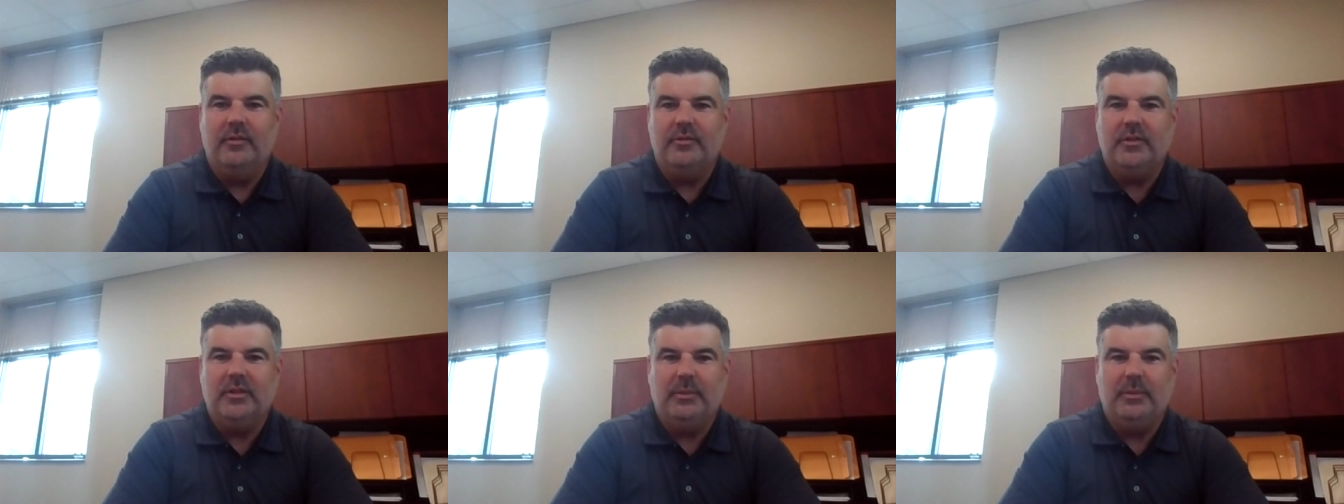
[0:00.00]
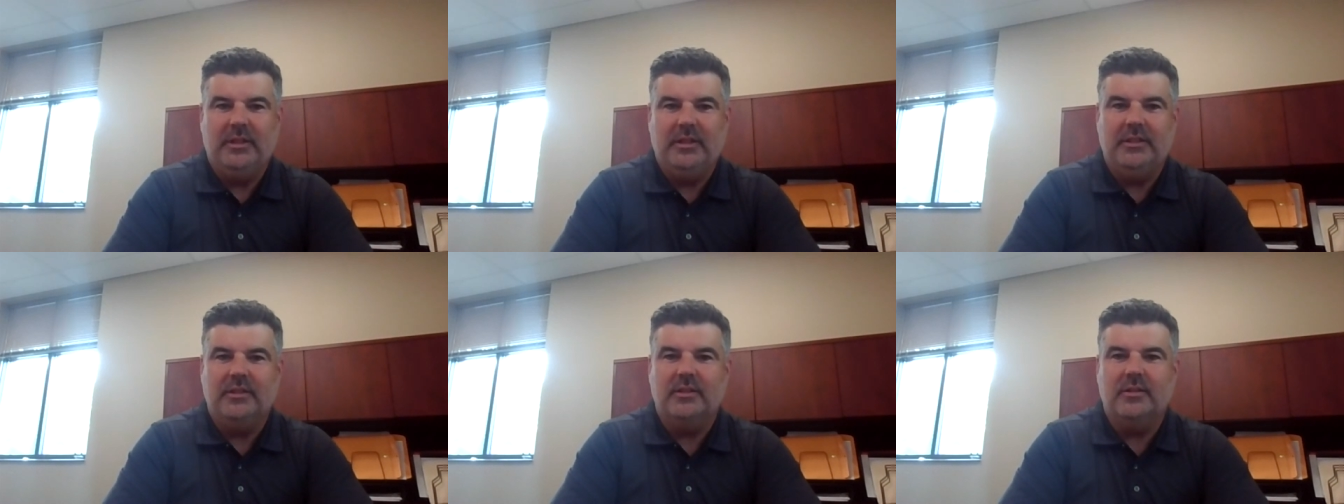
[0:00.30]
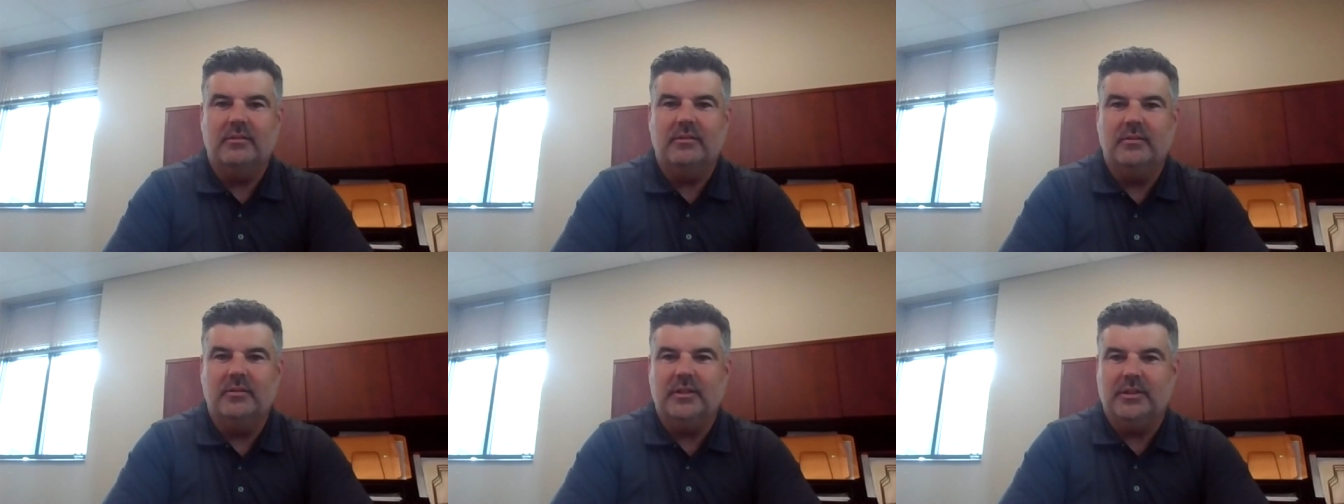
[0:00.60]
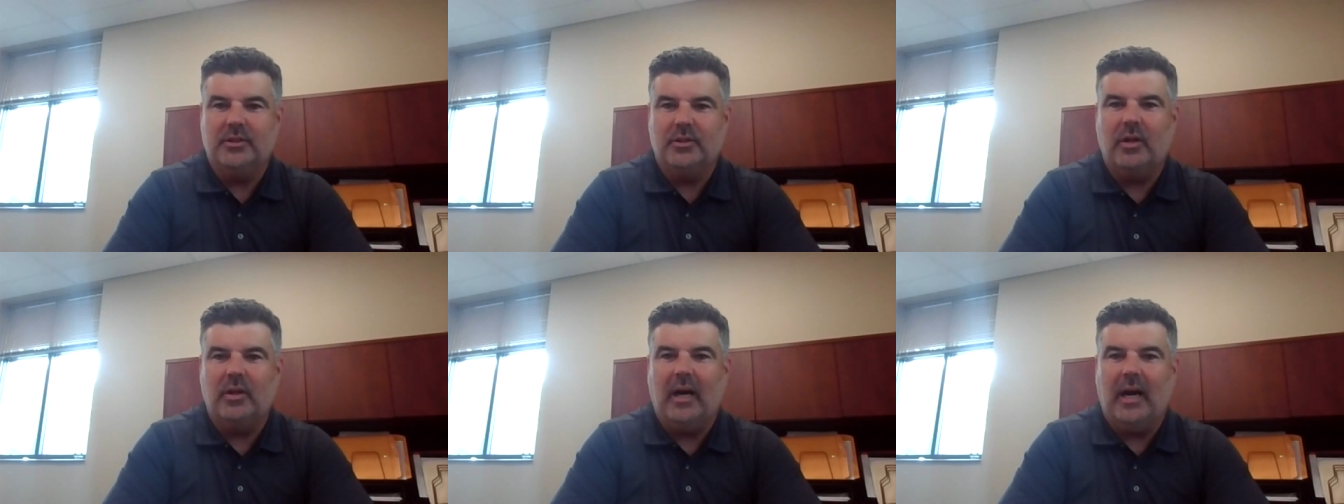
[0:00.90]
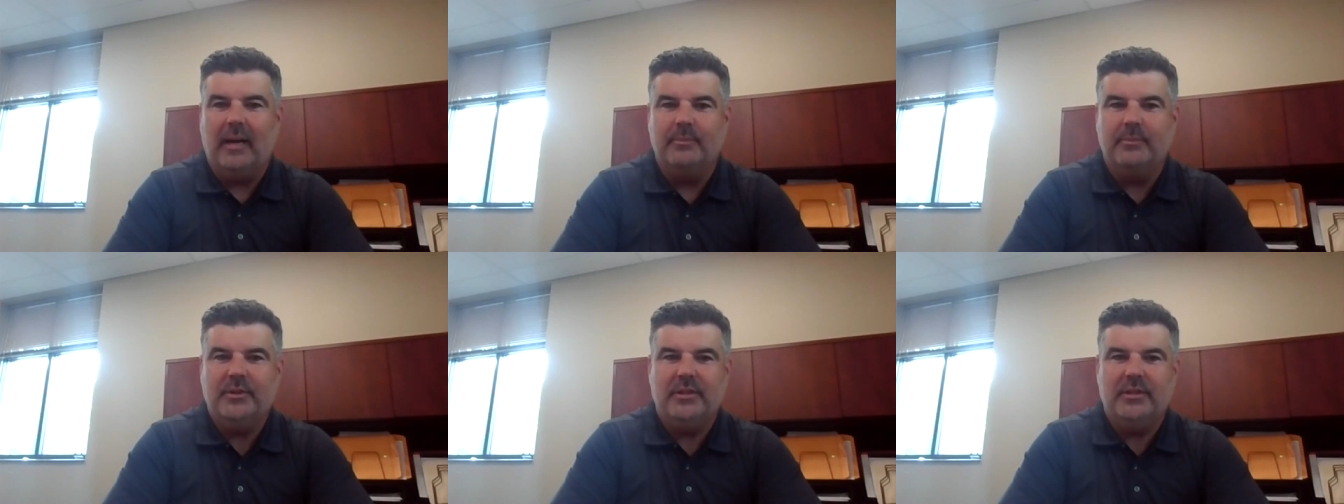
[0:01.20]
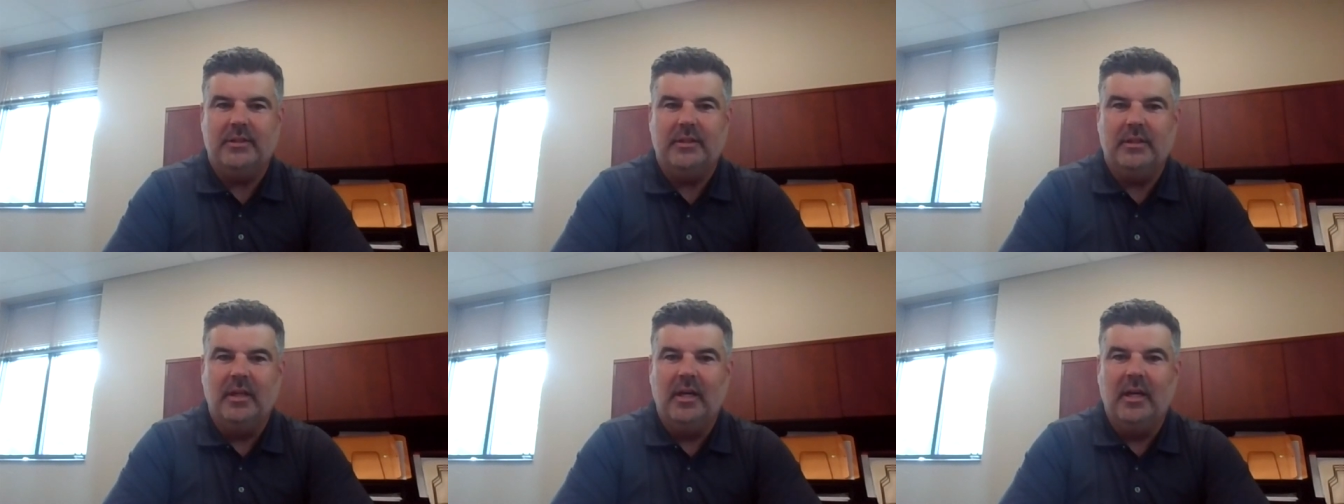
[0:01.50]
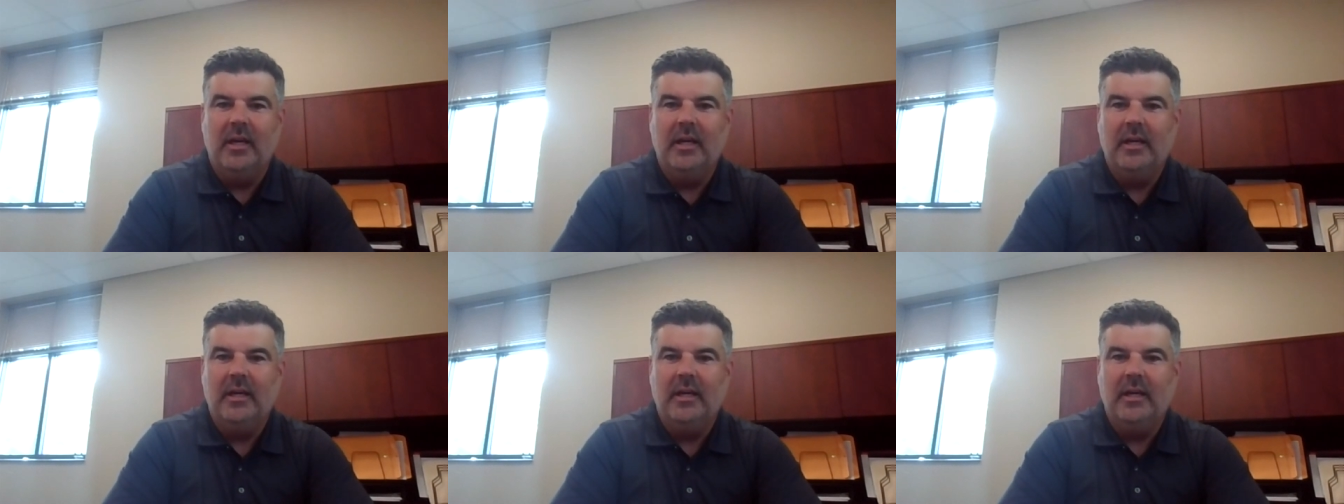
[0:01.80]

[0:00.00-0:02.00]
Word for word: of some of these these crops and